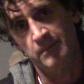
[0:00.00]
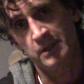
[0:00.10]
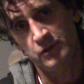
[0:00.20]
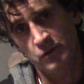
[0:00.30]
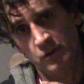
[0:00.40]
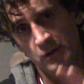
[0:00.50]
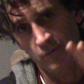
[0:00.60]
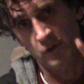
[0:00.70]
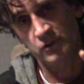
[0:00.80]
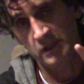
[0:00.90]
because York
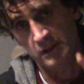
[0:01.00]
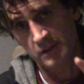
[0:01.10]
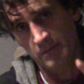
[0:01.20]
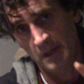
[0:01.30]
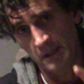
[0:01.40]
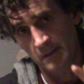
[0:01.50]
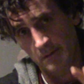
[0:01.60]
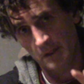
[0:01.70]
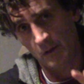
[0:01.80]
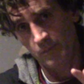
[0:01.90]
University is the main
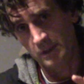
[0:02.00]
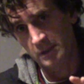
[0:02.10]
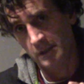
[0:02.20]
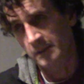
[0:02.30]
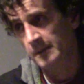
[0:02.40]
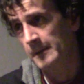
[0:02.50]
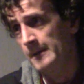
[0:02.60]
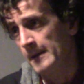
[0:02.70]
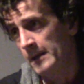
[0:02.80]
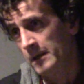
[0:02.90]
culprits here.
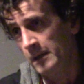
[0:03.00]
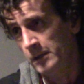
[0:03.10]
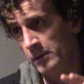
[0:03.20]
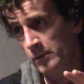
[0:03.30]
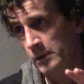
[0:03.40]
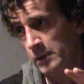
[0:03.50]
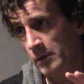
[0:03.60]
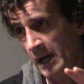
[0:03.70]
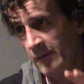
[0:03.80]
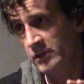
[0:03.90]
You
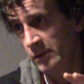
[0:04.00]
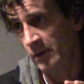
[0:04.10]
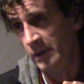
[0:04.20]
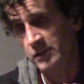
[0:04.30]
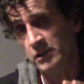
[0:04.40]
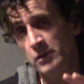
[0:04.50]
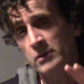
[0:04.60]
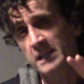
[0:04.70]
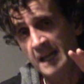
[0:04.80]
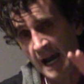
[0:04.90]
have to know this. You
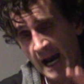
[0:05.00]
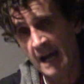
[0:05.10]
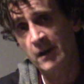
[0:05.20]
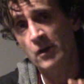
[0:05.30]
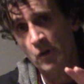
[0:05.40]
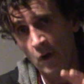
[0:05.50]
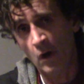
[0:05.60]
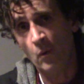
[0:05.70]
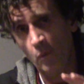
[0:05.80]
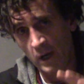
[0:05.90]

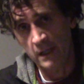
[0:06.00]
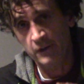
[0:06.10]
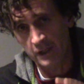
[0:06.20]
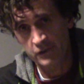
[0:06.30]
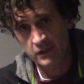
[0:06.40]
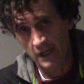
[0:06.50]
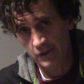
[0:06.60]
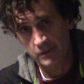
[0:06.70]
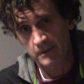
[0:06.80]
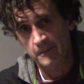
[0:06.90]
cannot win at this
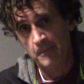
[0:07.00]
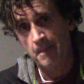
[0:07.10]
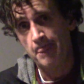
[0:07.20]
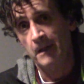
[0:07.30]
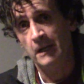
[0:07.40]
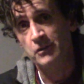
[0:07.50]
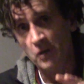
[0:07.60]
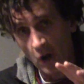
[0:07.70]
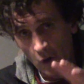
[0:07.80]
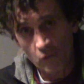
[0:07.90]
stage. It's
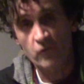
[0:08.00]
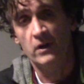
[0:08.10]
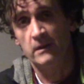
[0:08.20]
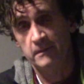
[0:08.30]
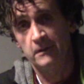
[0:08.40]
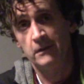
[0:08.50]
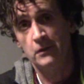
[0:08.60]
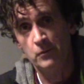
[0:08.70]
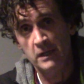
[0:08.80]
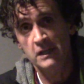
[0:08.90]
over. You
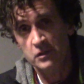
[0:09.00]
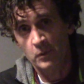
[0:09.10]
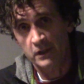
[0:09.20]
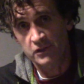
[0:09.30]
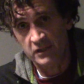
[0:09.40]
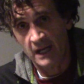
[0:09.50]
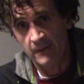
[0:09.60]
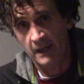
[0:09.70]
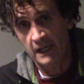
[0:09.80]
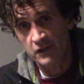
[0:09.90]
need to understand
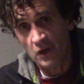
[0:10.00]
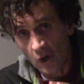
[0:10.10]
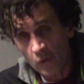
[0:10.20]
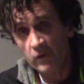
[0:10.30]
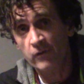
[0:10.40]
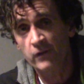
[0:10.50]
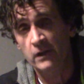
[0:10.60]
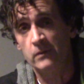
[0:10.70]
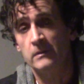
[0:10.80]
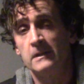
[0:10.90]
that. It's over for
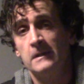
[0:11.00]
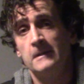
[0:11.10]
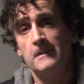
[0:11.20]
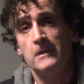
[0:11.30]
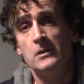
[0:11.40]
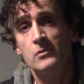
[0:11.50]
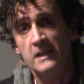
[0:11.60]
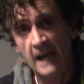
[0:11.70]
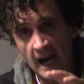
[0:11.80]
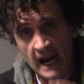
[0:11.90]
you. You
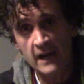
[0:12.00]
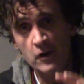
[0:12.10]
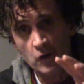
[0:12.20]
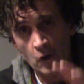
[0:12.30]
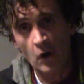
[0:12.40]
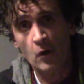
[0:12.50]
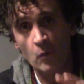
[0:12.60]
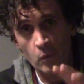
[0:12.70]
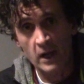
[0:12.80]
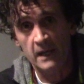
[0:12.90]
cannot
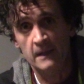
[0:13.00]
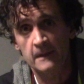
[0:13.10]
win.